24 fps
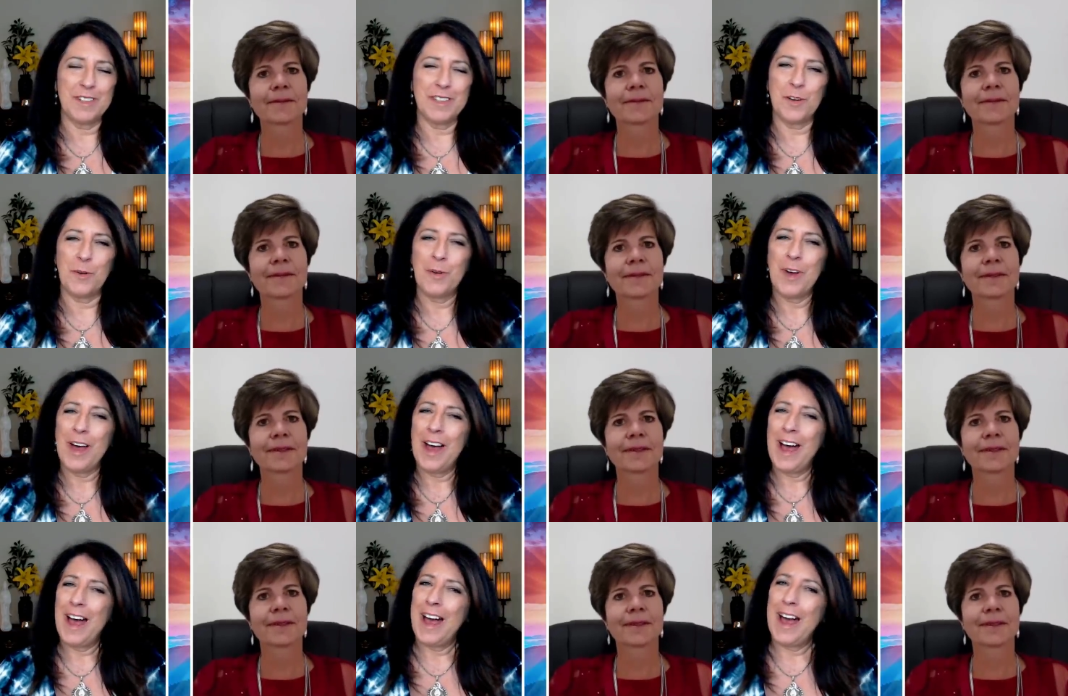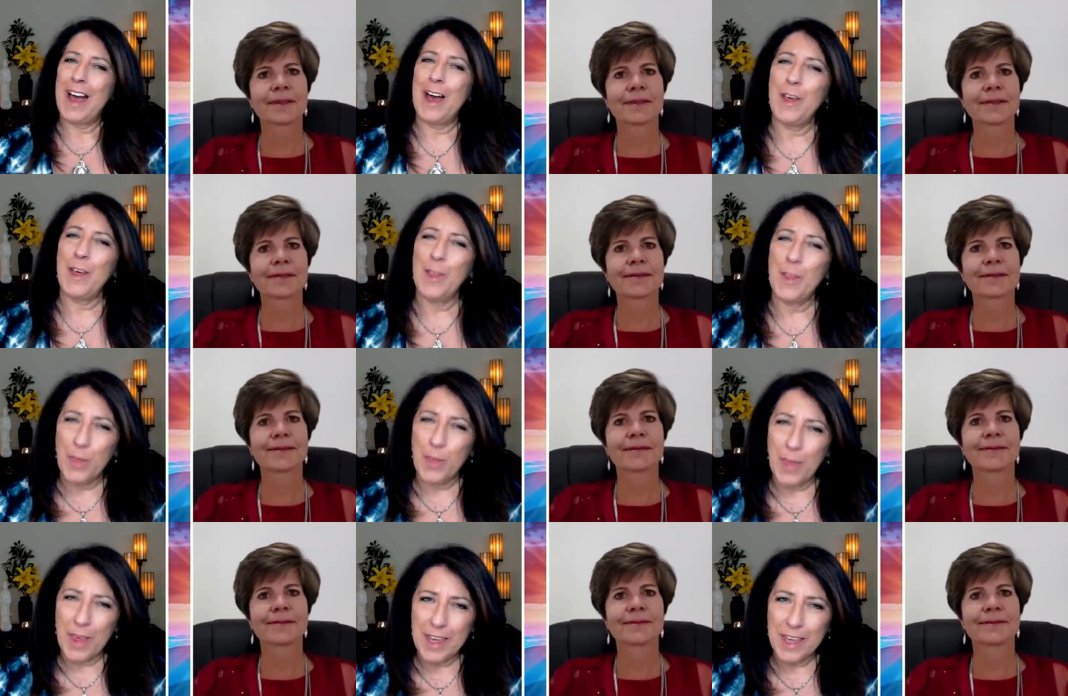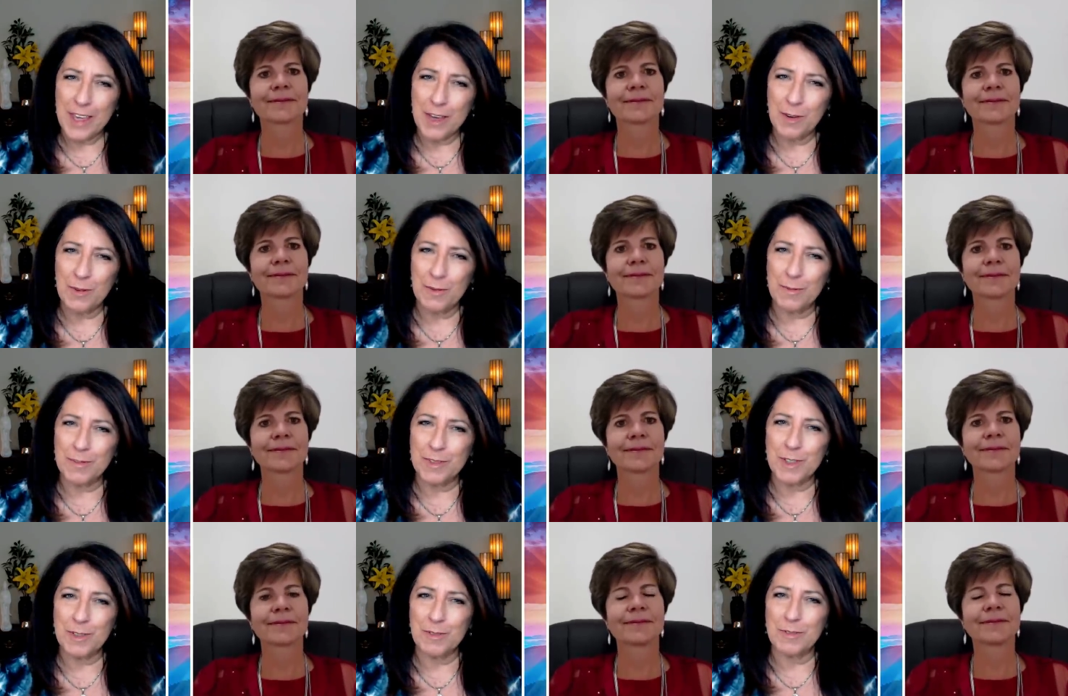Speaker 1: So, uh, thank
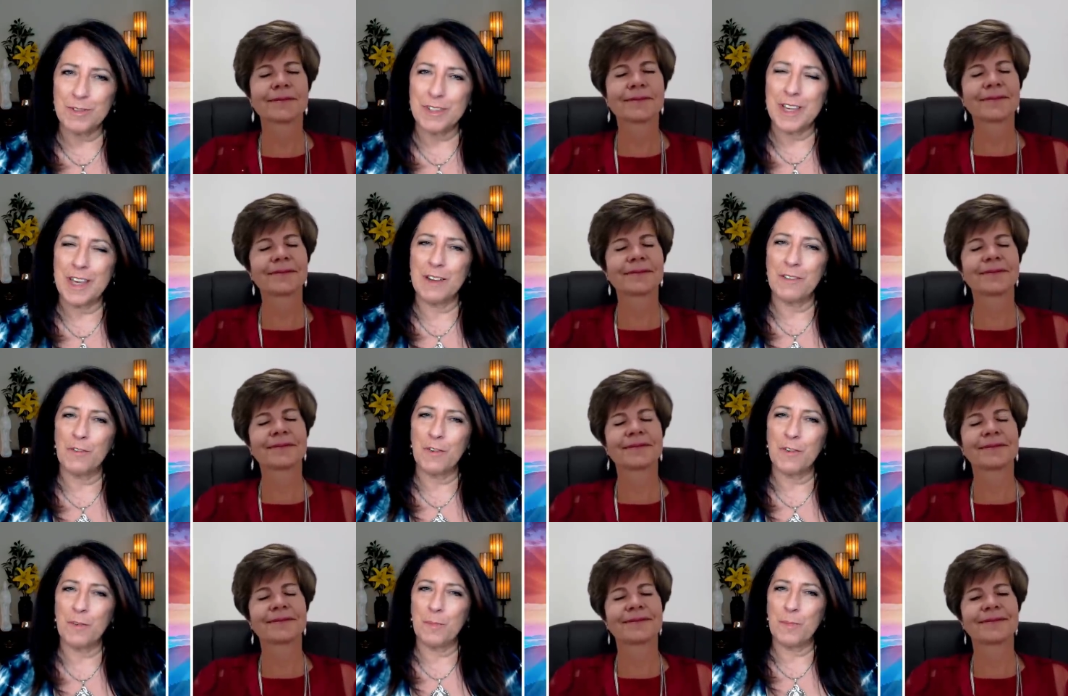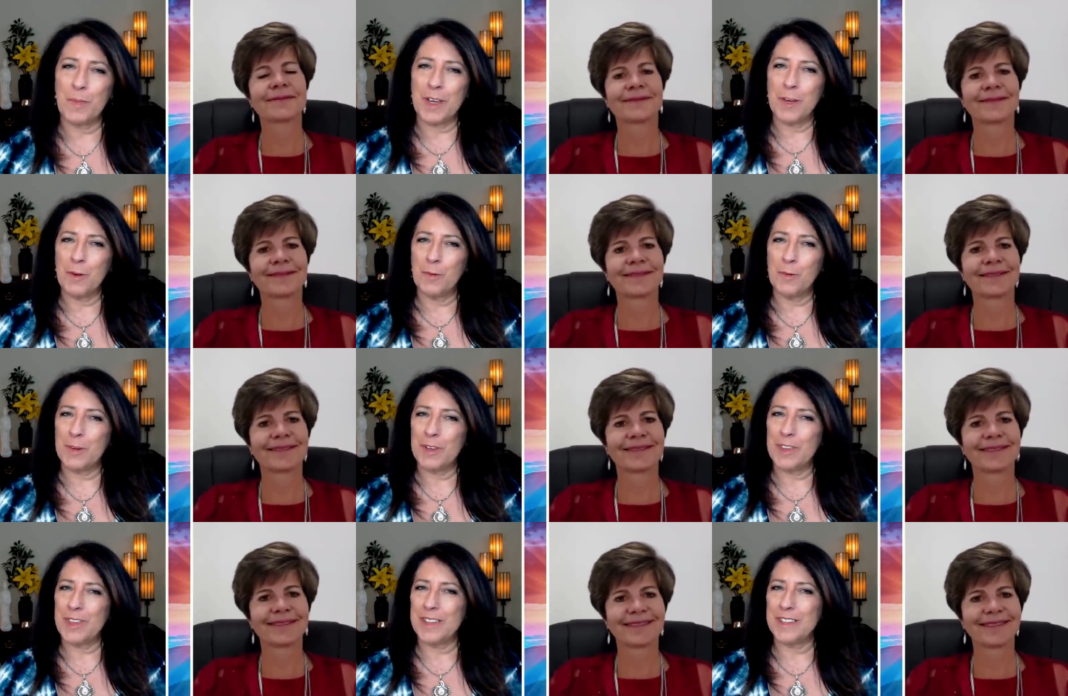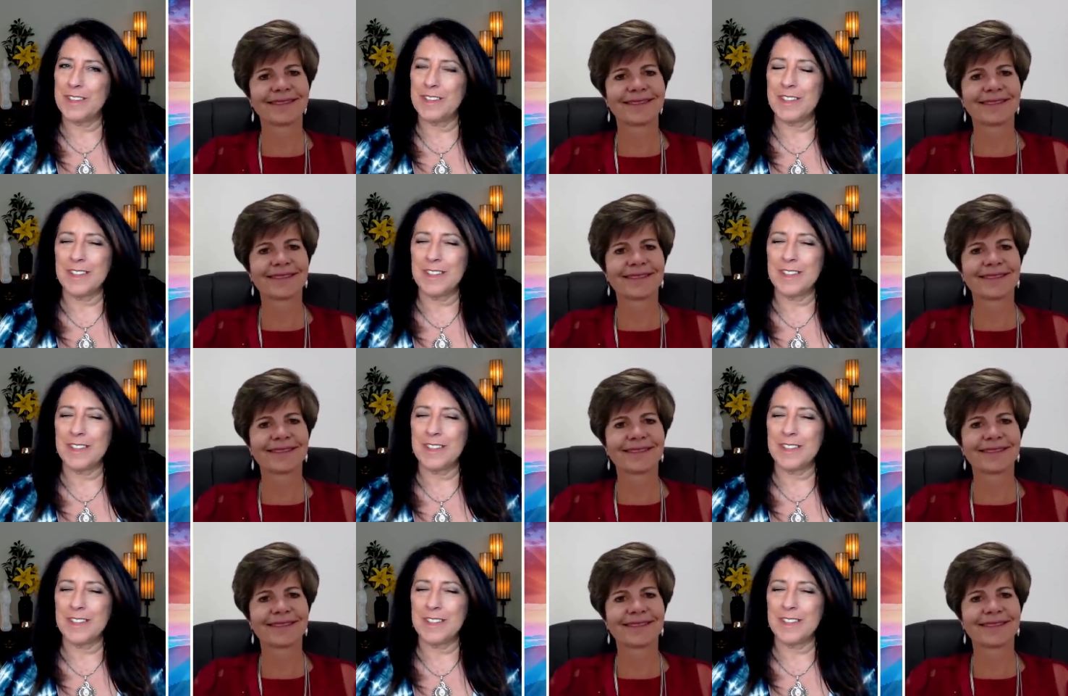you, Suzanne, for being with us